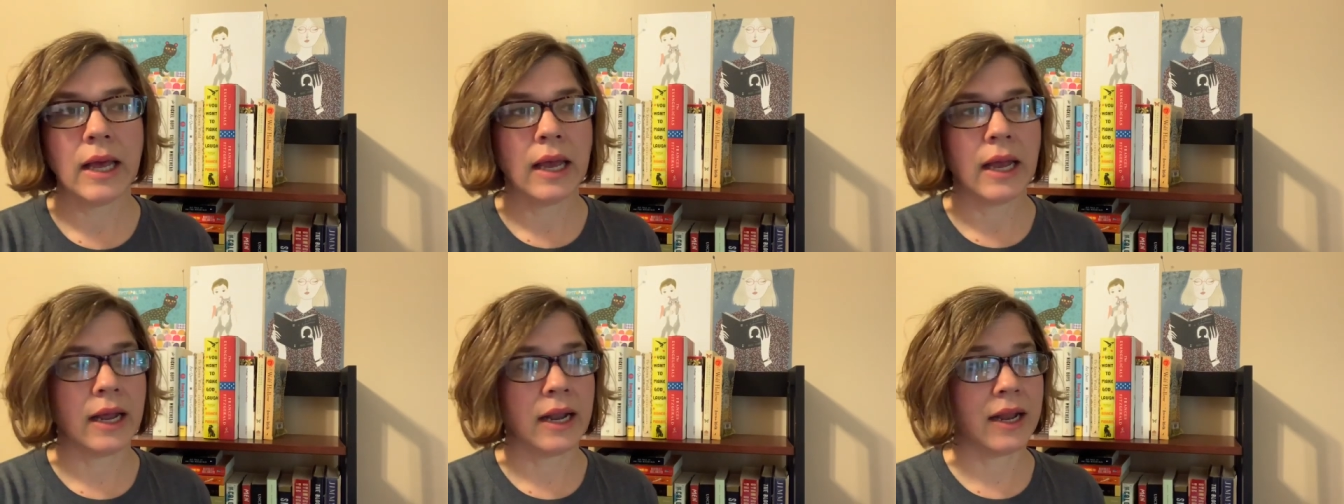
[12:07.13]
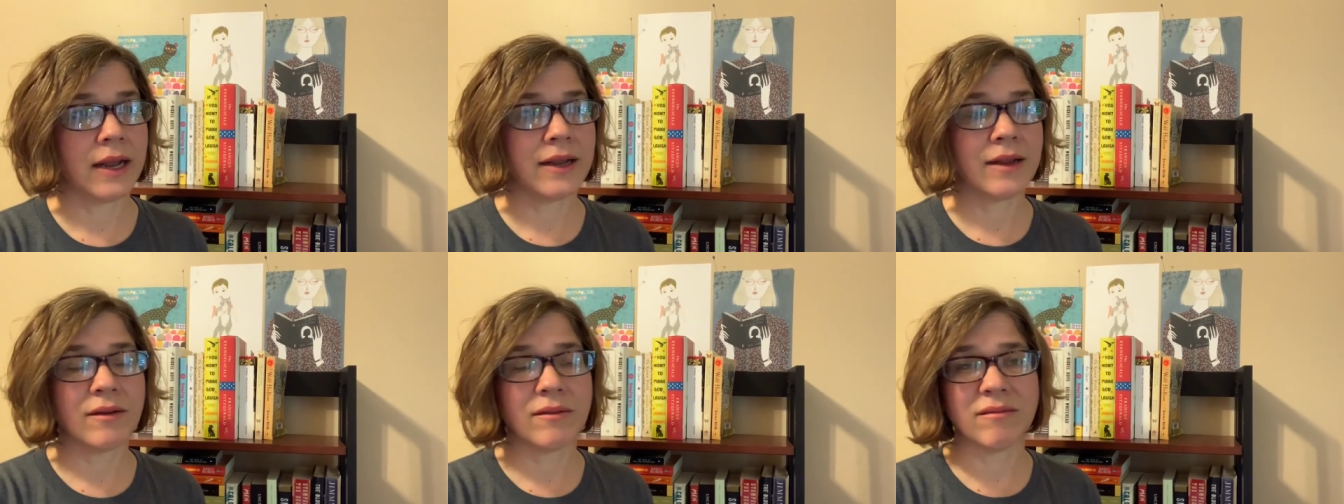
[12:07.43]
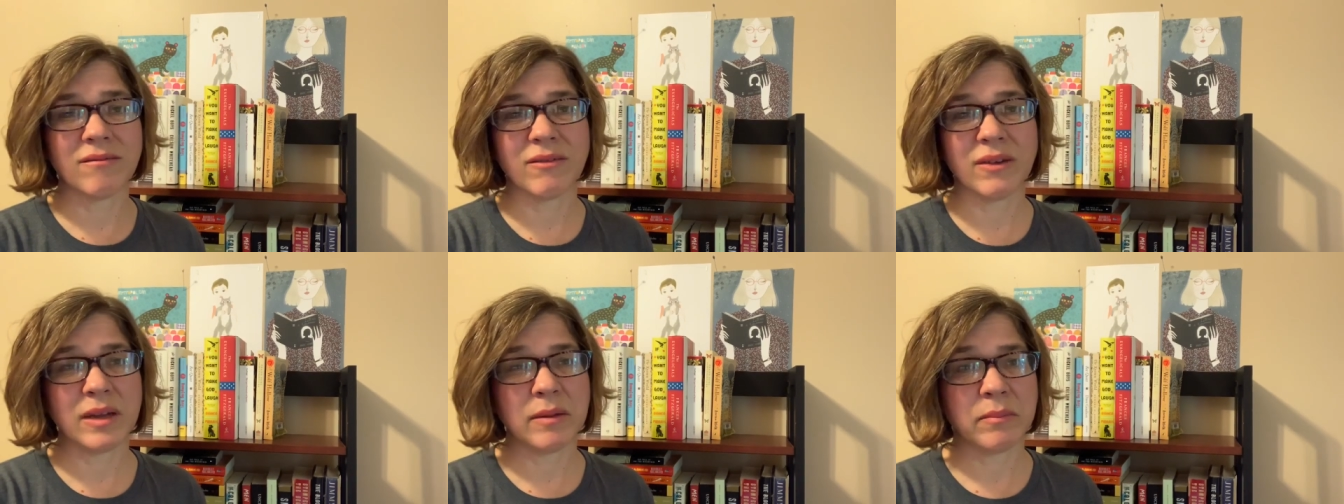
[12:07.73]
And I
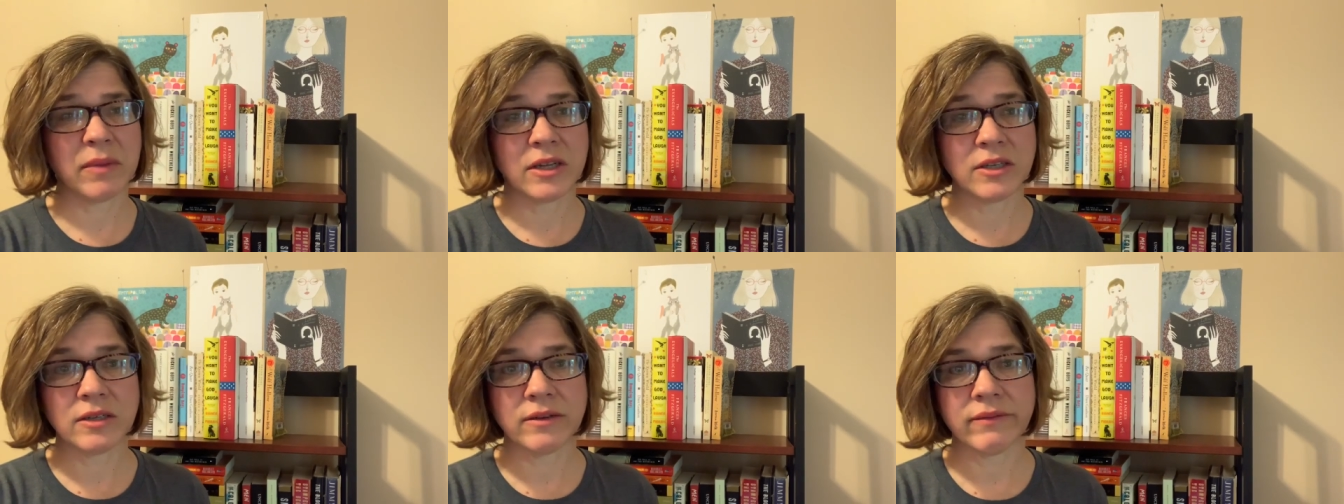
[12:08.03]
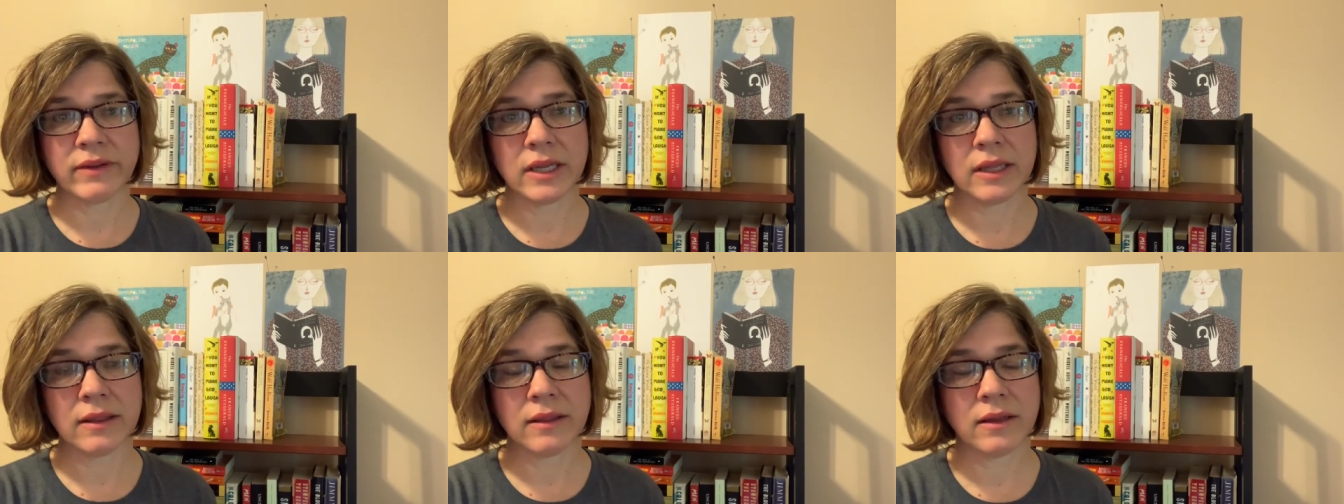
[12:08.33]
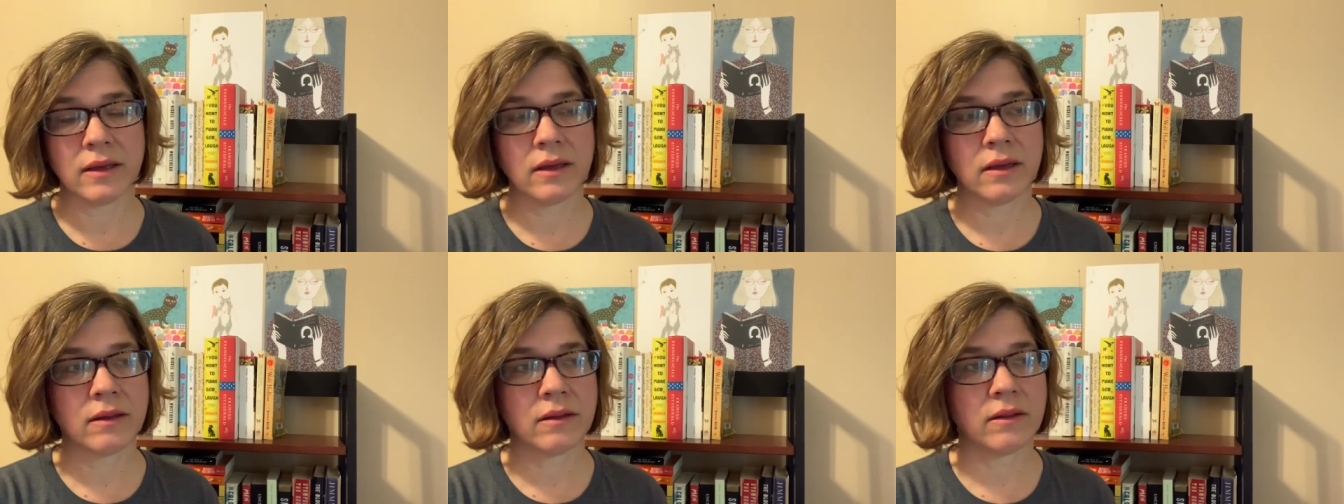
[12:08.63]
didn't read much of
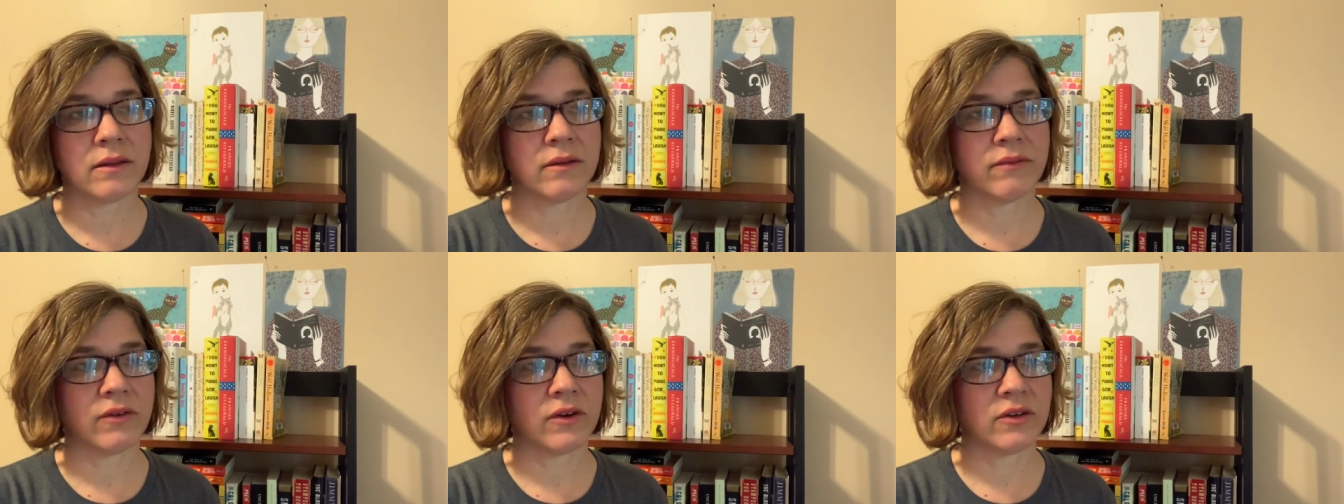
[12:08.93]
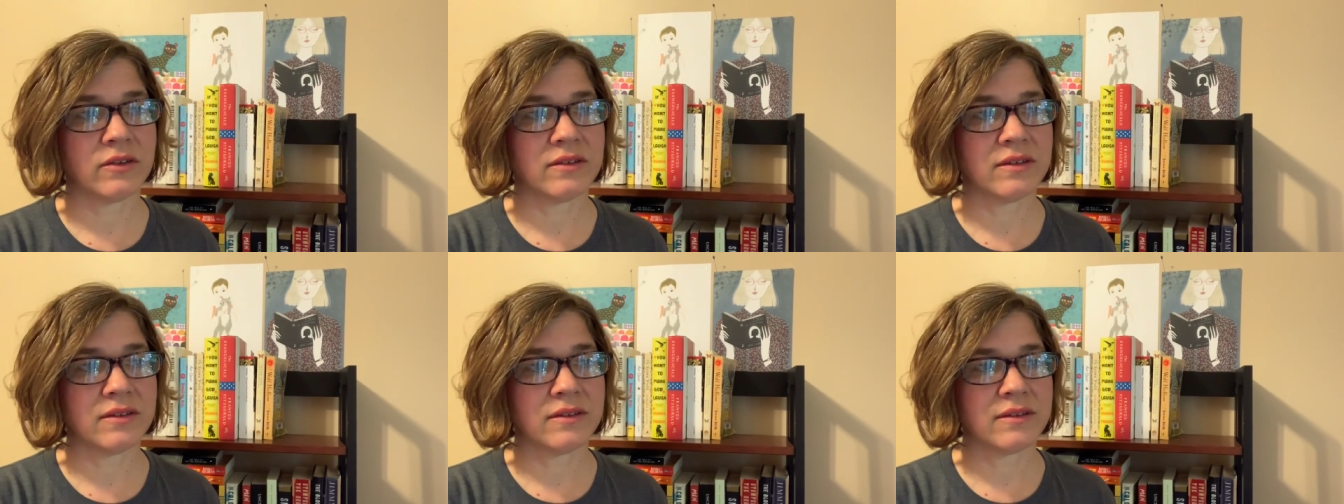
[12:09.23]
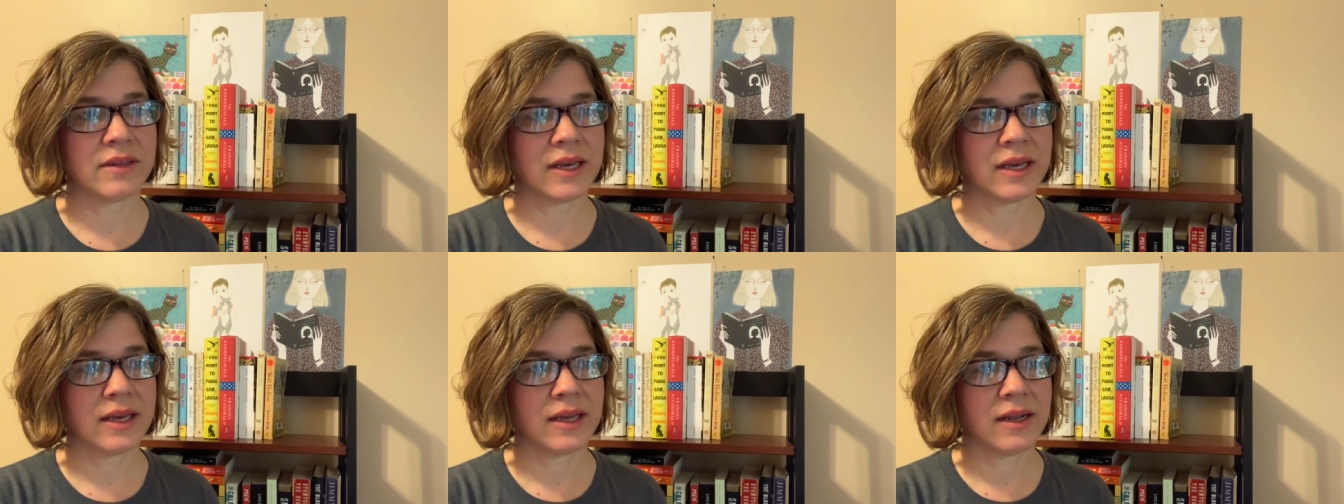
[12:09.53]
anything the first and
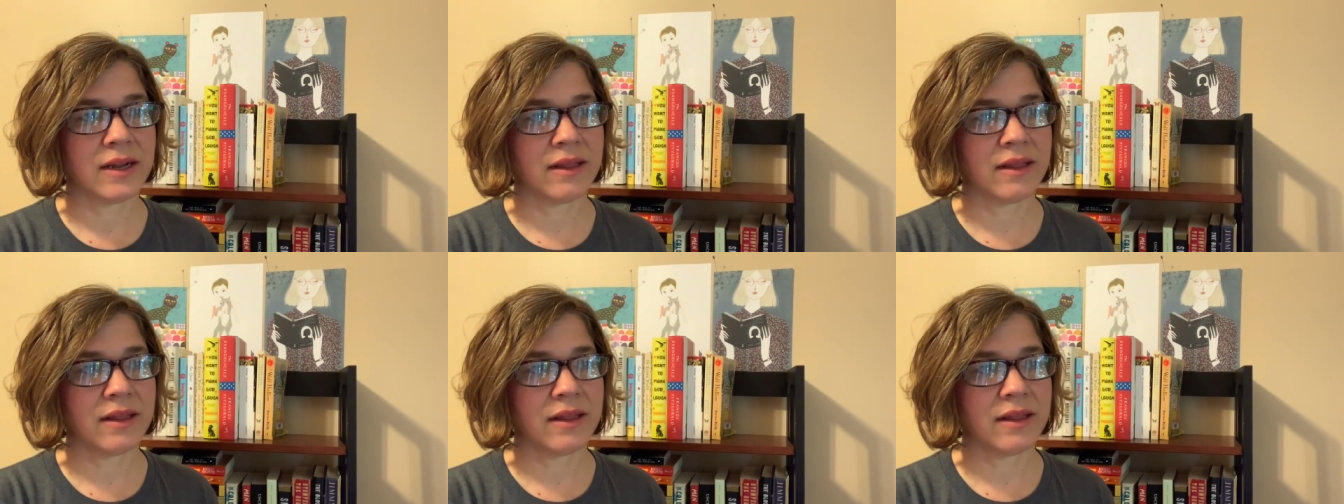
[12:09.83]
second.